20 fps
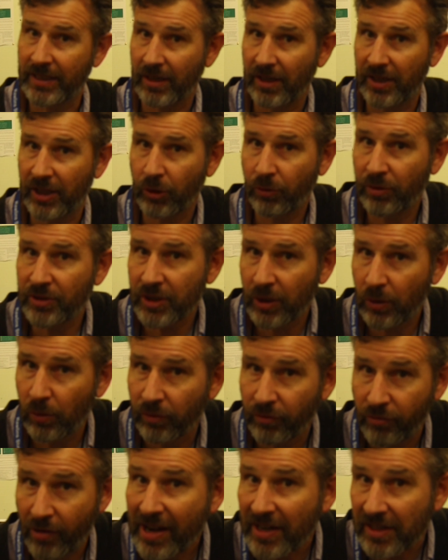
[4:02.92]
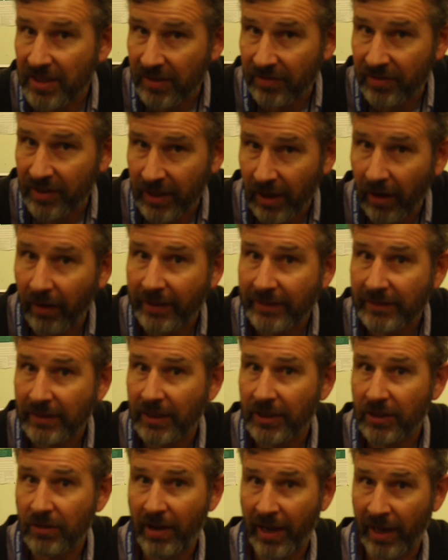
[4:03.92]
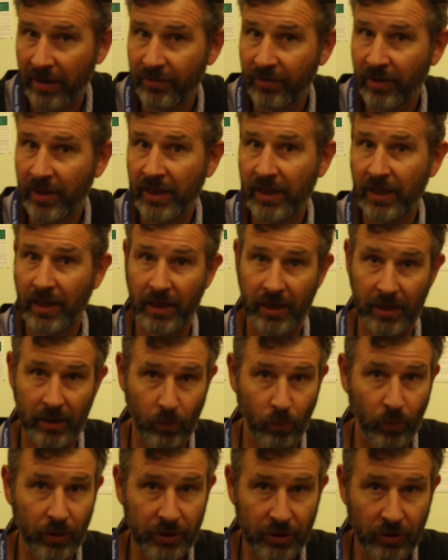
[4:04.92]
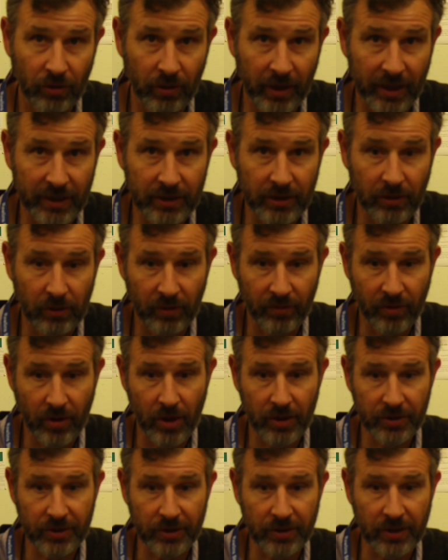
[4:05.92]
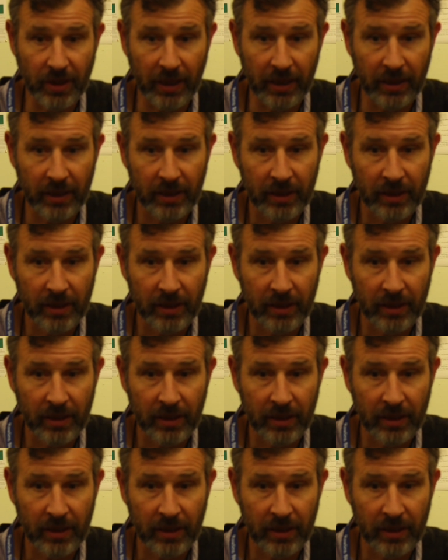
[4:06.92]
a kind of critical friend of the kind that you have when you're at university.